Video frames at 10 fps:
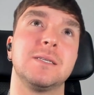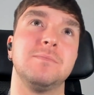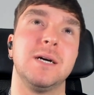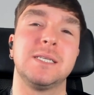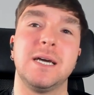
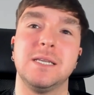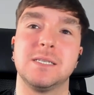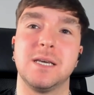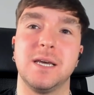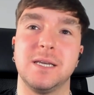my sign
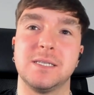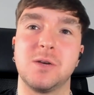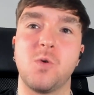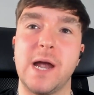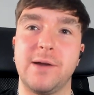is a uh, is
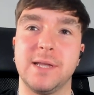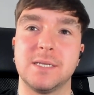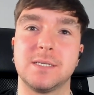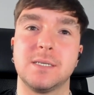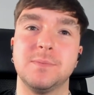
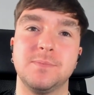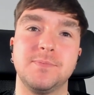Aquarius.